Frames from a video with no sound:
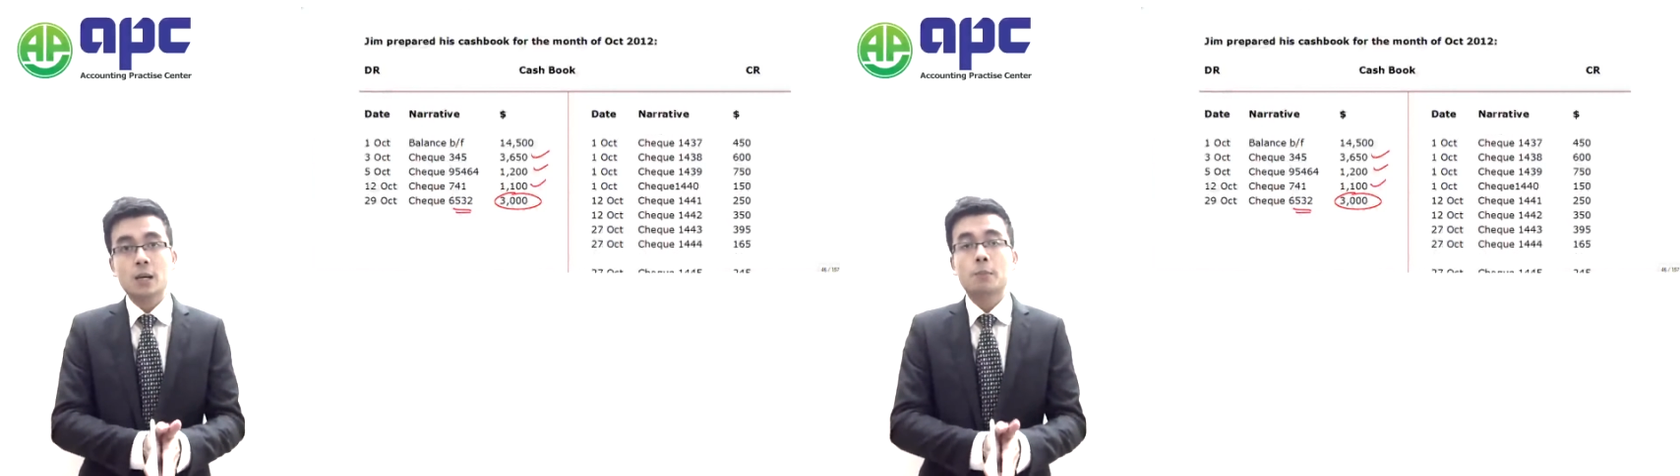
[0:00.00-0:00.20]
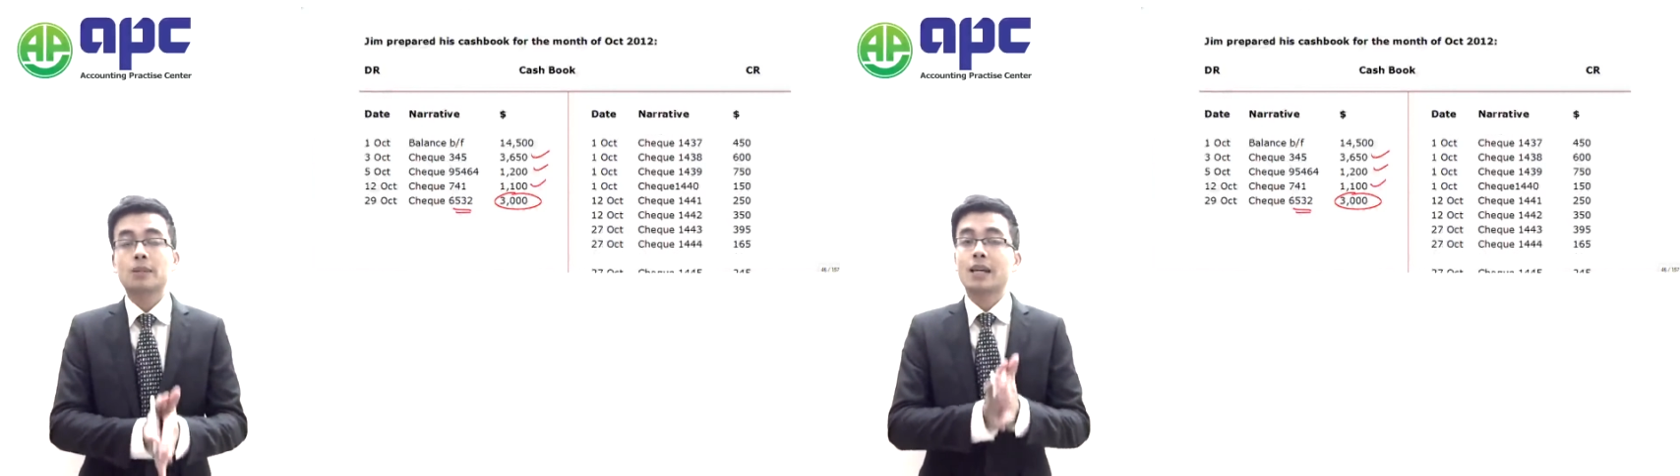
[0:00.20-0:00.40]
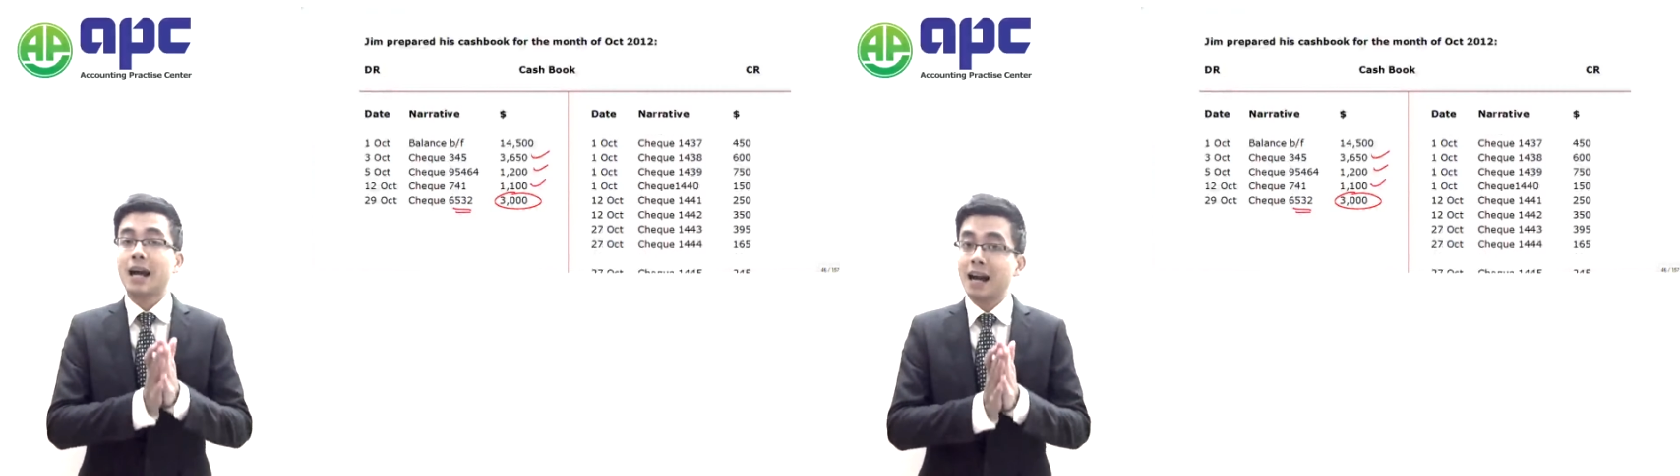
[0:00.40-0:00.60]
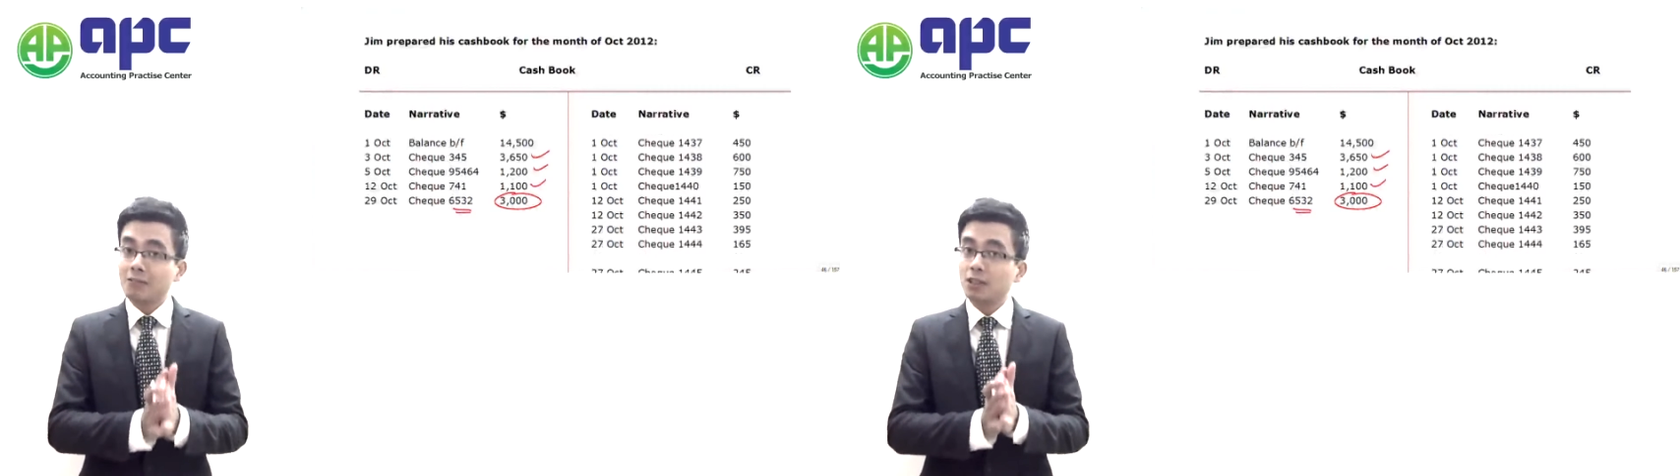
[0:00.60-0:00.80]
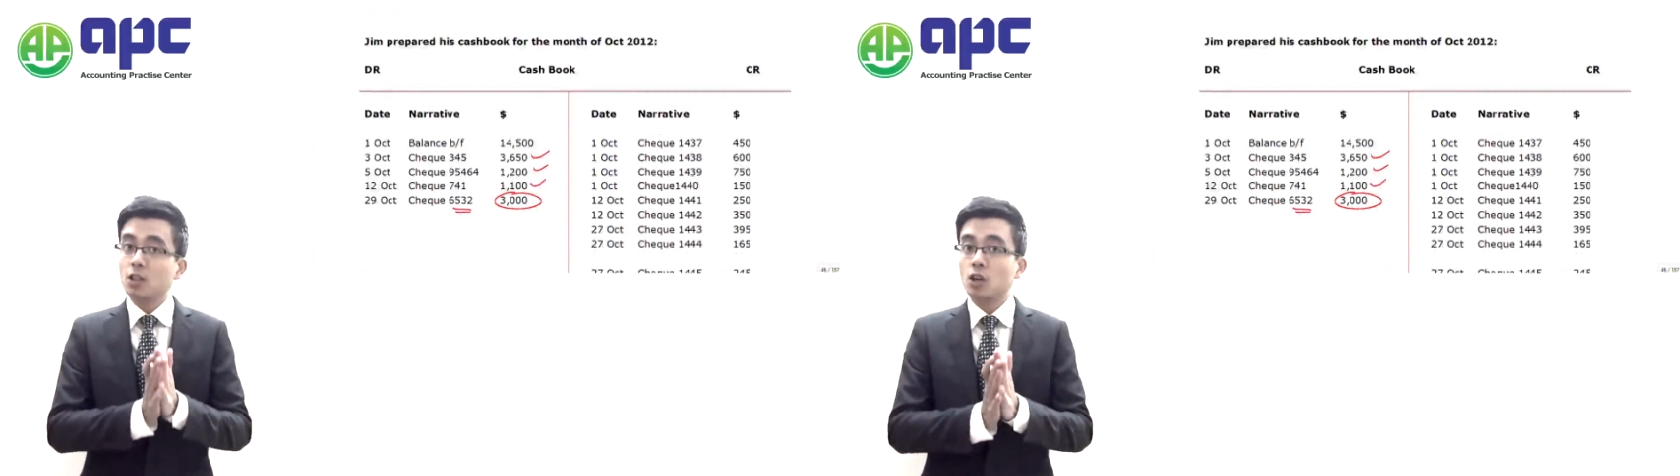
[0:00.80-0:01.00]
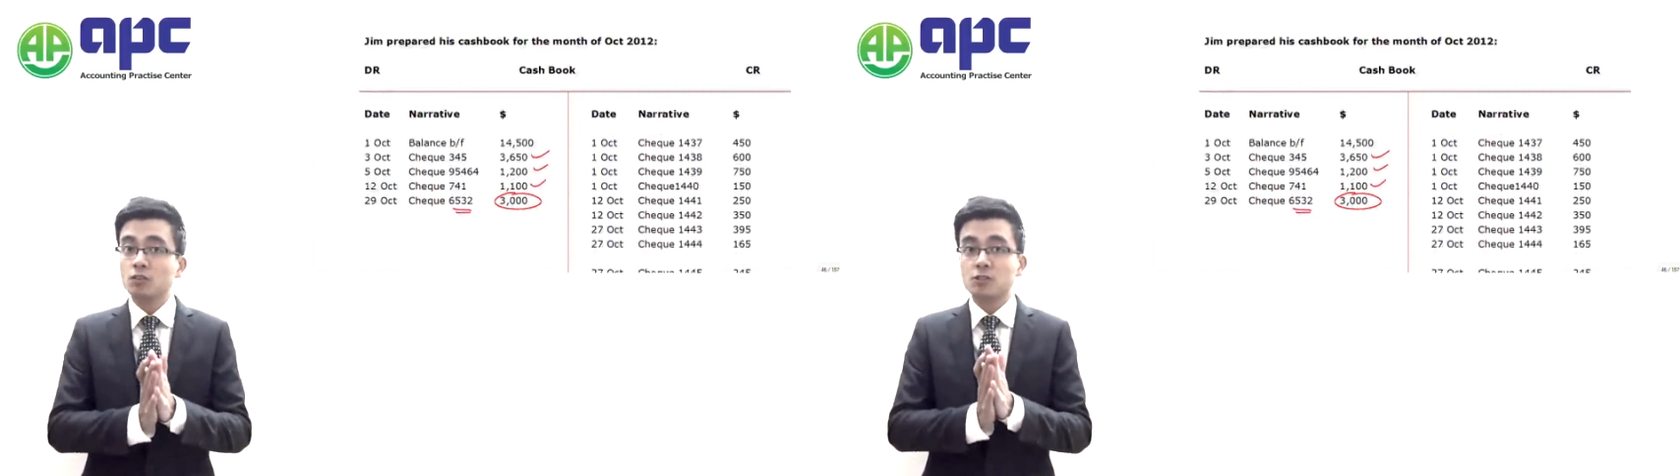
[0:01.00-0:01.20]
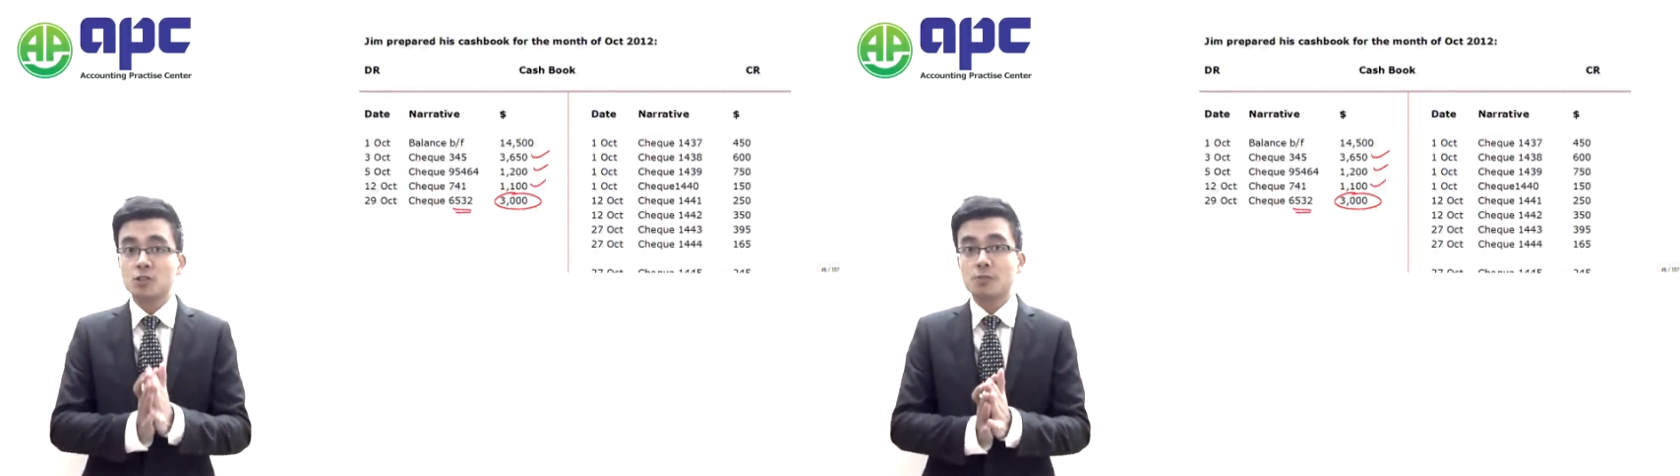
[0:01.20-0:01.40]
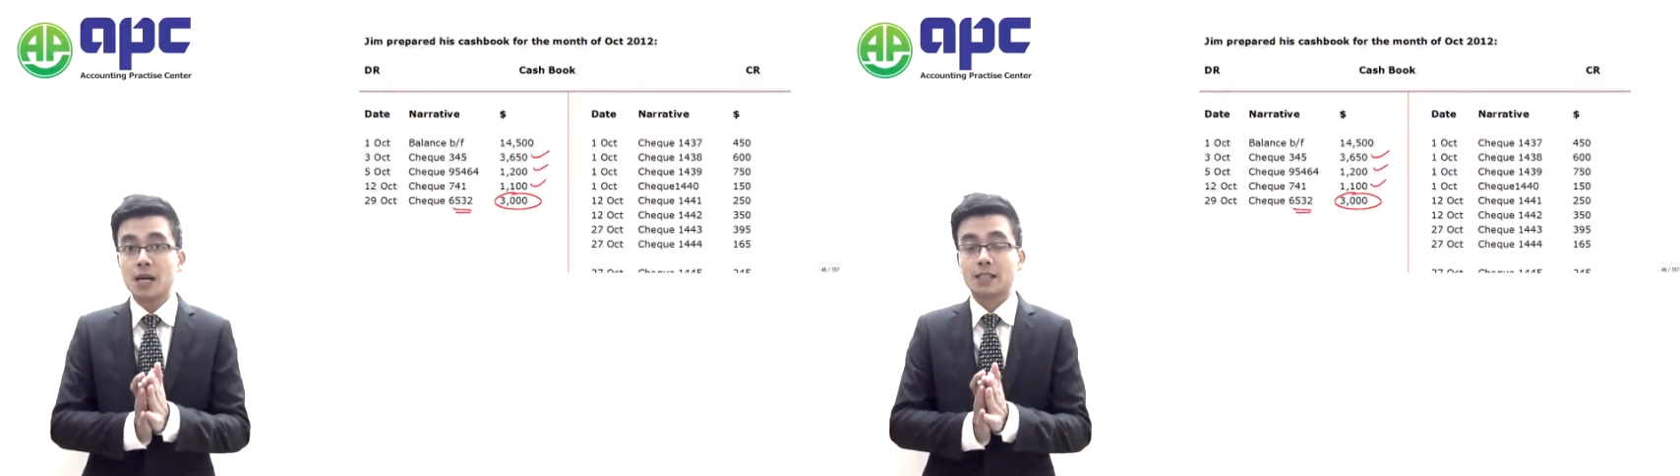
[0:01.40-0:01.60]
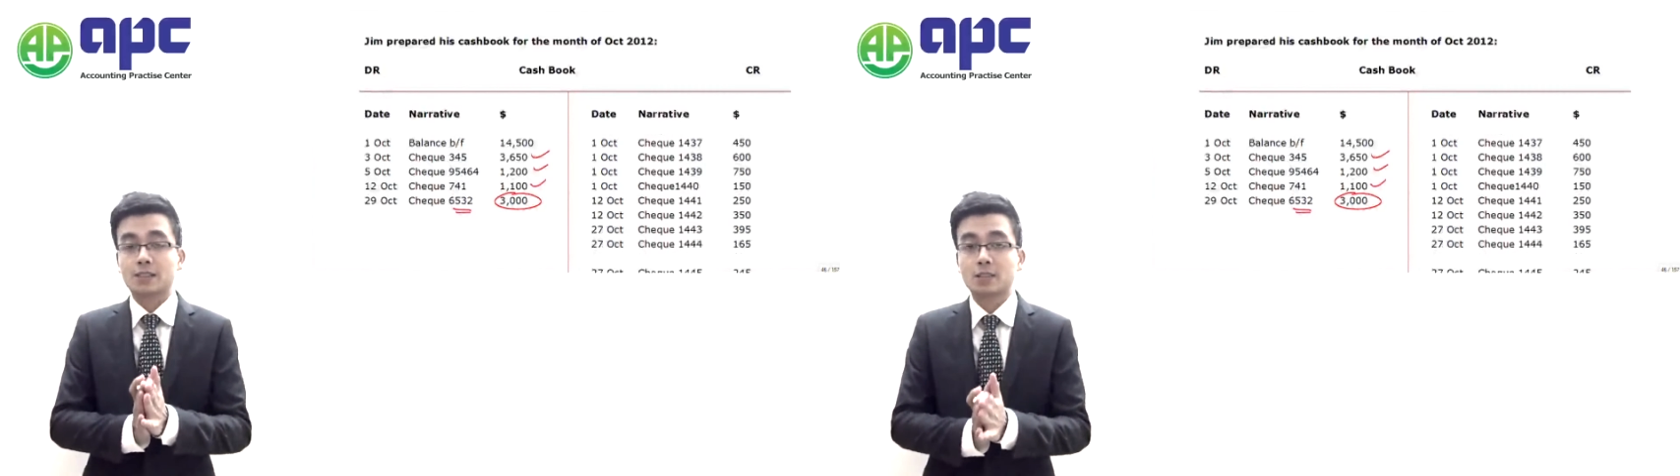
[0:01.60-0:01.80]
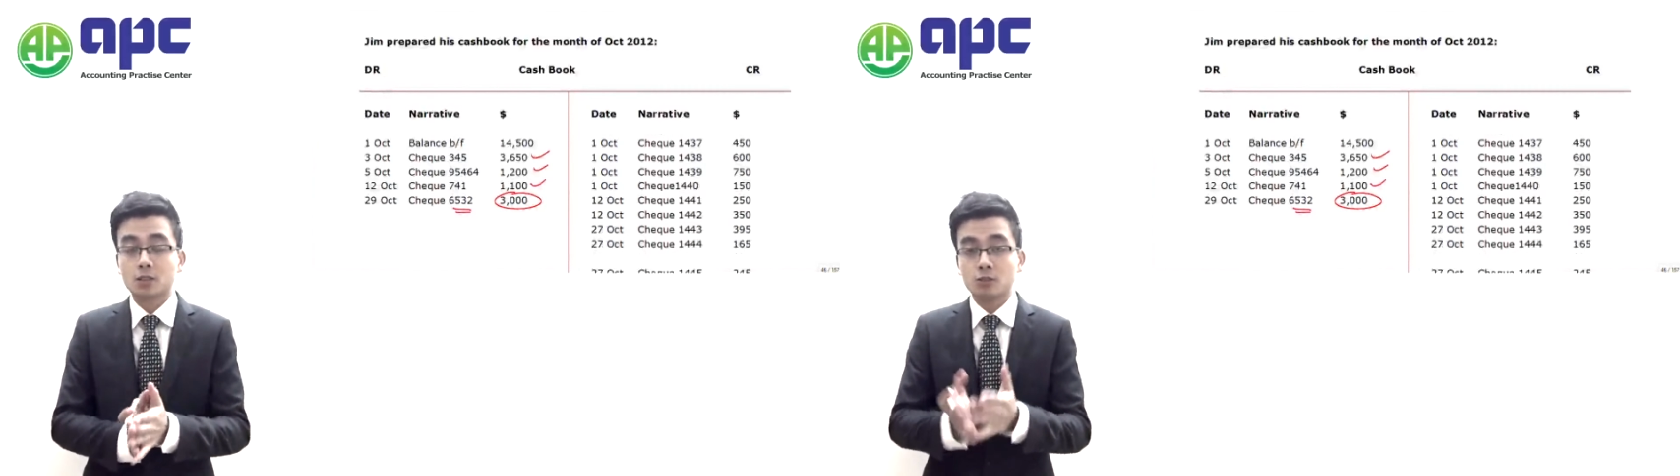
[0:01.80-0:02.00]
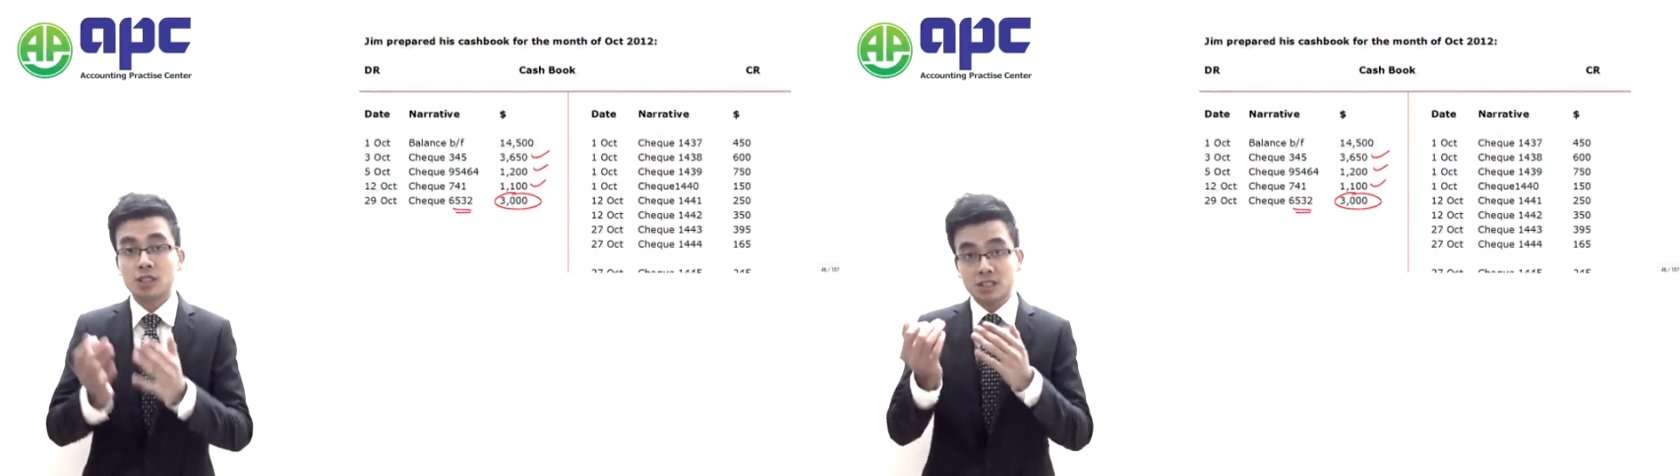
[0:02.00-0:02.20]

but they haven't gone to the bank to